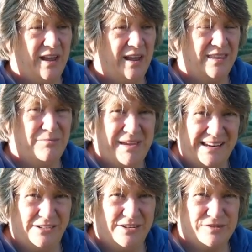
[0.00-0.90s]
and the
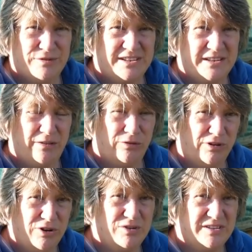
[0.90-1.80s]
metal has rusted
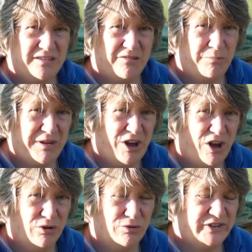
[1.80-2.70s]
through, so there are big
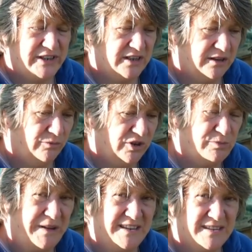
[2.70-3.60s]
holes in them,
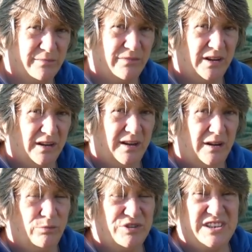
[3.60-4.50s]
which makes them
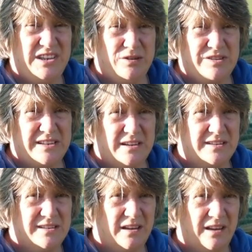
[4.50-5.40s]
pretty
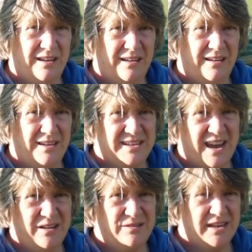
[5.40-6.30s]
useless uh, as
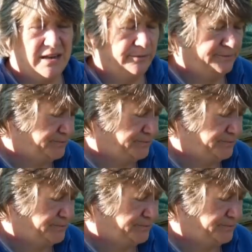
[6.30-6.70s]
housing,